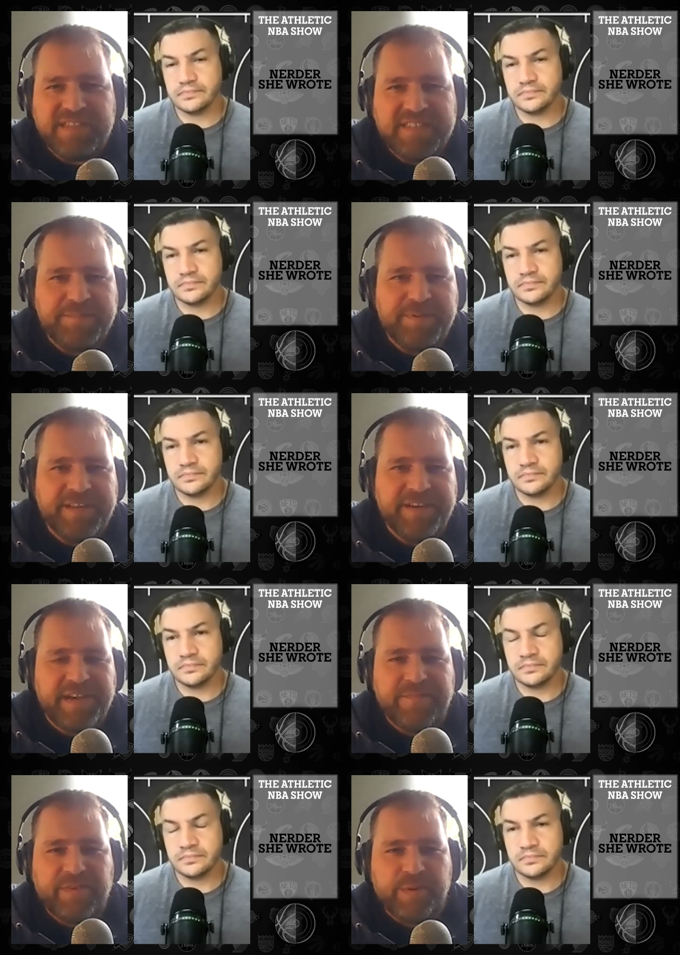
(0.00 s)
Speaker 1: he's a player that
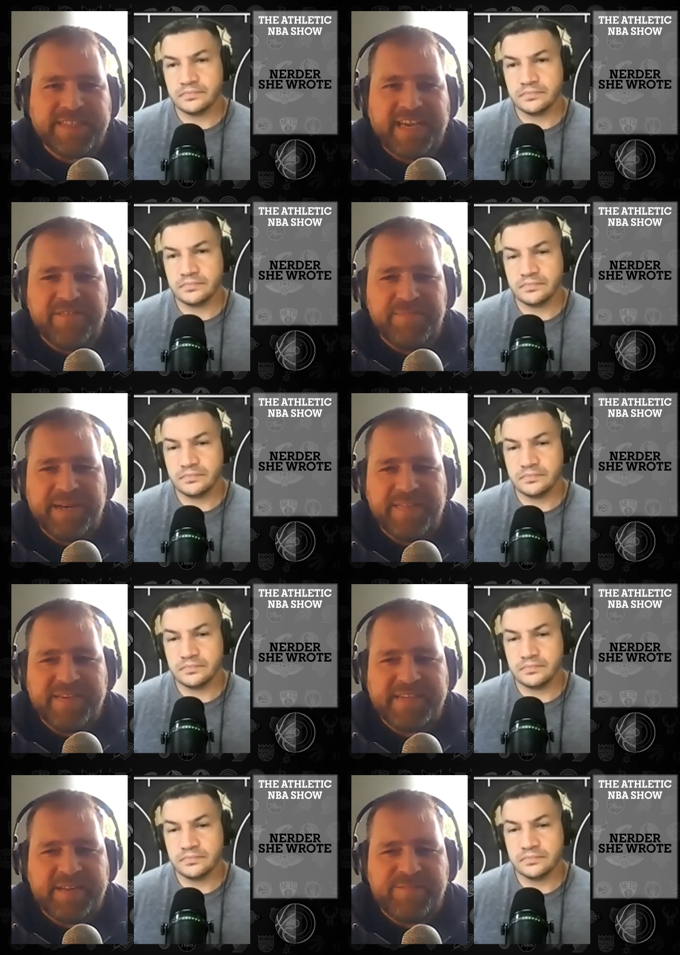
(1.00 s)
I've always kind of been in the
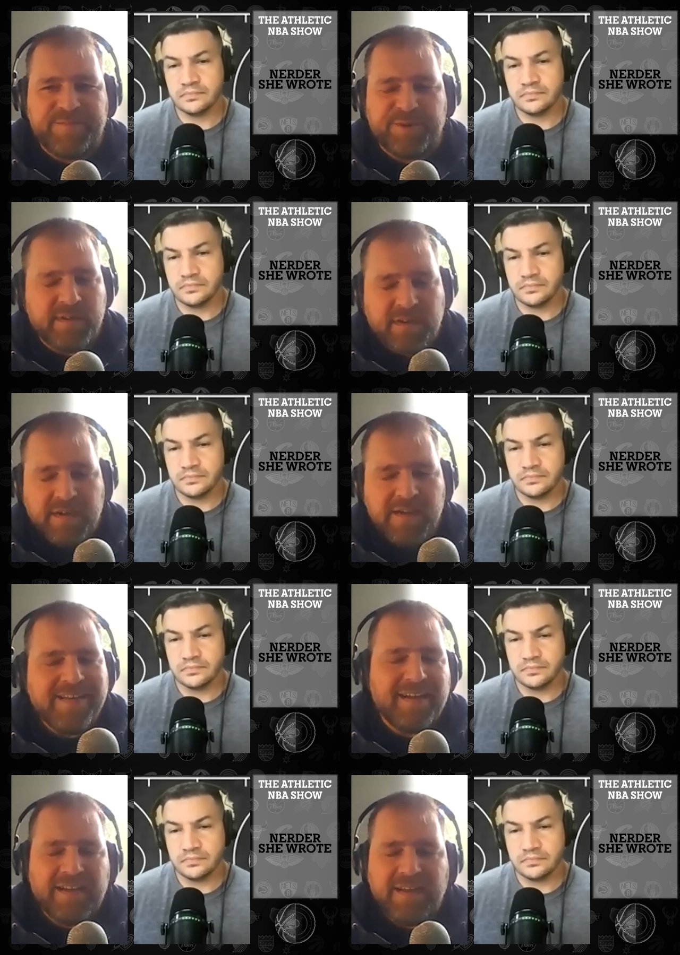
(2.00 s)
tank for?
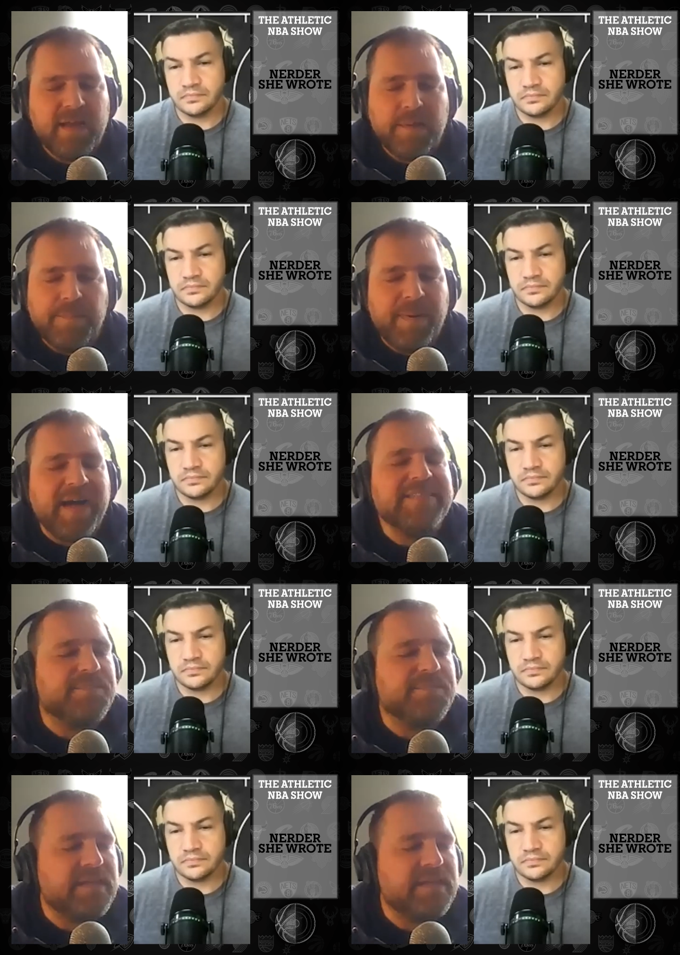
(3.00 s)

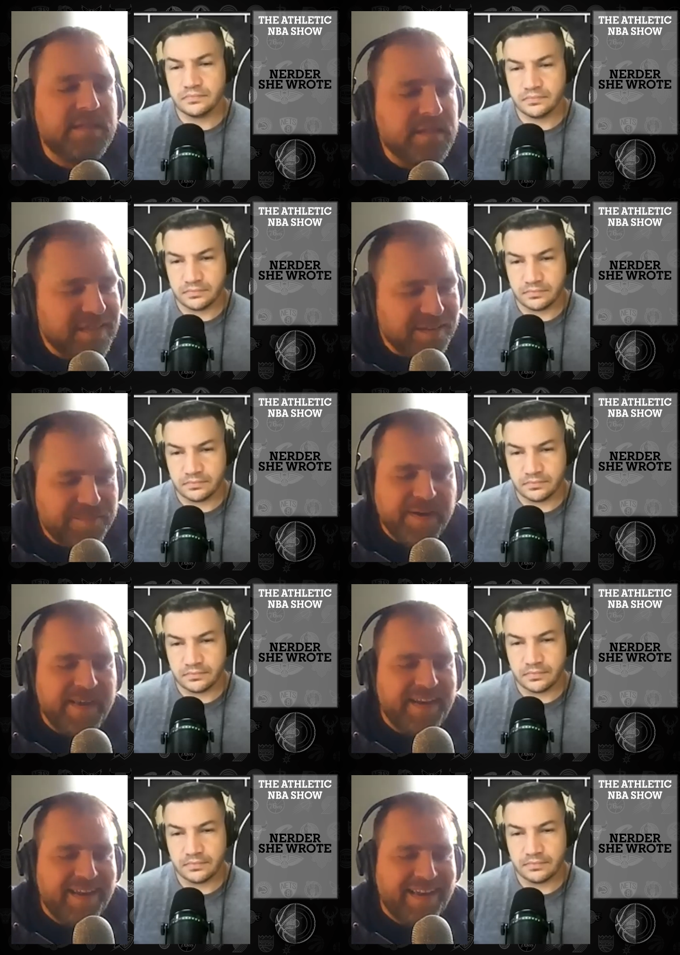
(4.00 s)
Possibly.
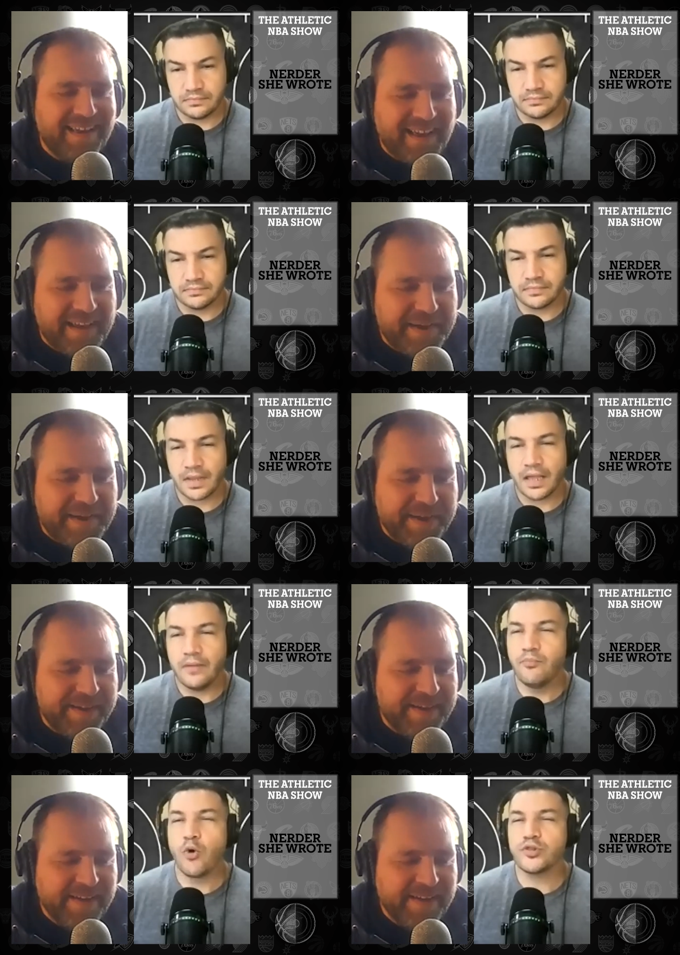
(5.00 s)
But uh,
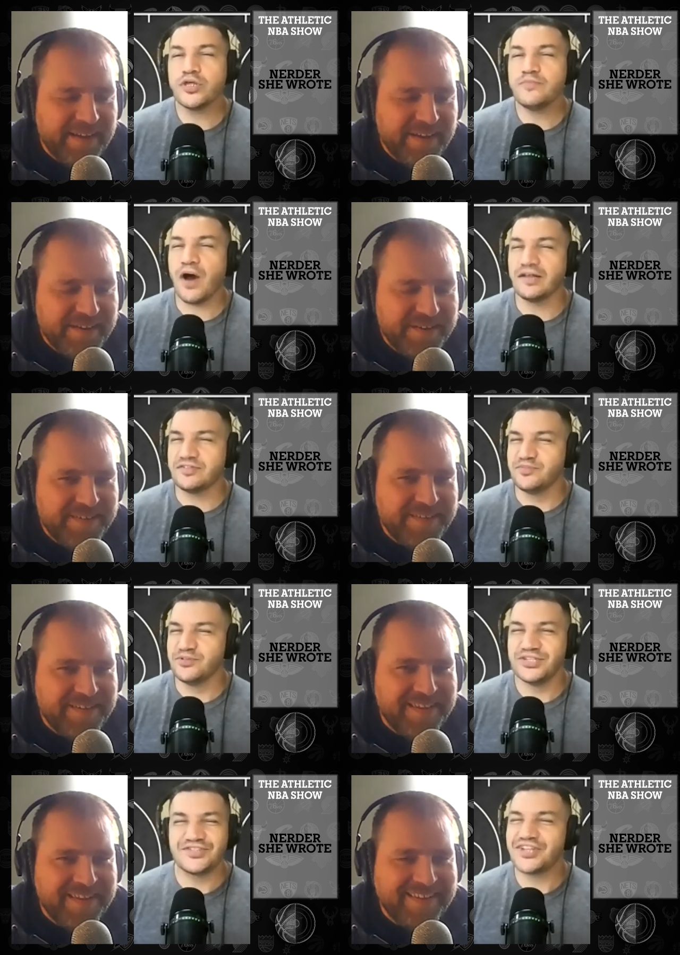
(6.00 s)
Speaker 2: more than
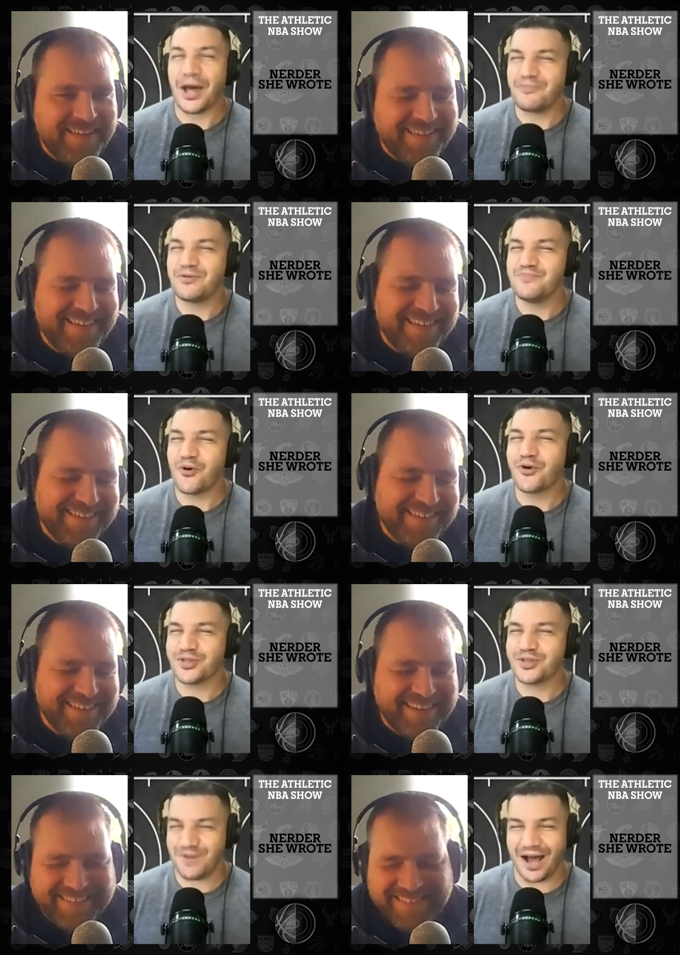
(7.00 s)
possibly stop yeah, it more
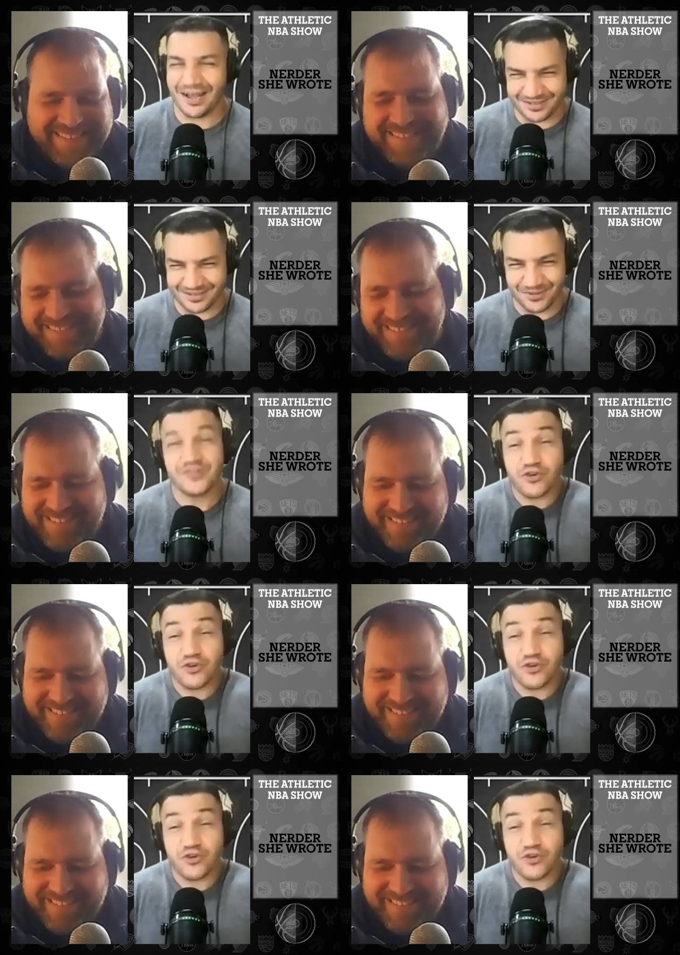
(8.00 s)
than like, possibly you're